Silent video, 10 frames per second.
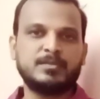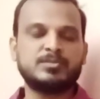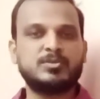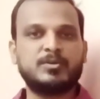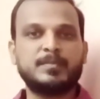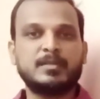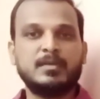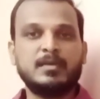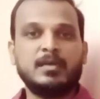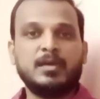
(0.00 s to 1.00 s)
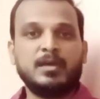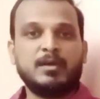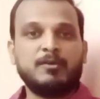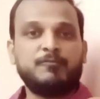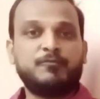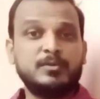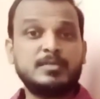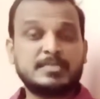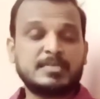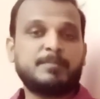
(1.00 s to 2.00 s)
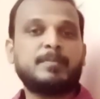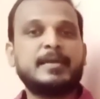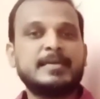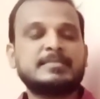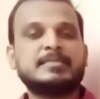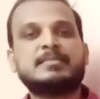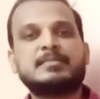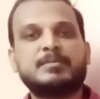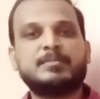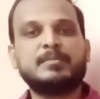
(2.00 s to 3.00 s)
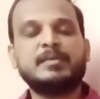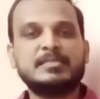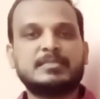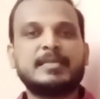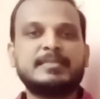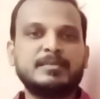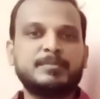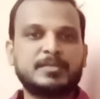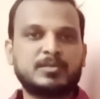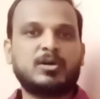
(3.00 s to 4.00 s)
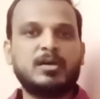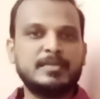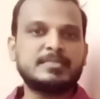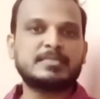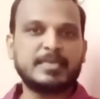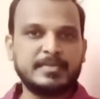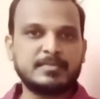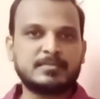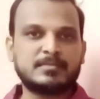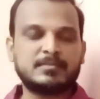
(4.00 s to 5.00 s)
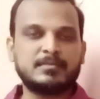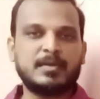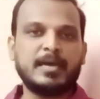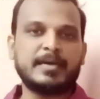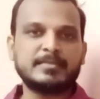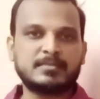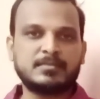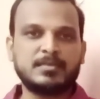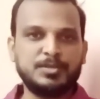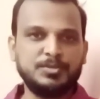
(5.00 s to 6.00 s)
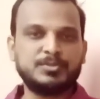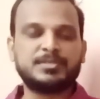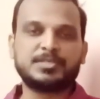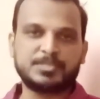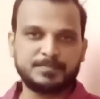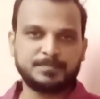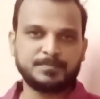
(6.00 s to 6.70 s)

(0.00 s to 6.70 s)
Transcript: So, food supplying system is nothing but called in science as nutrition.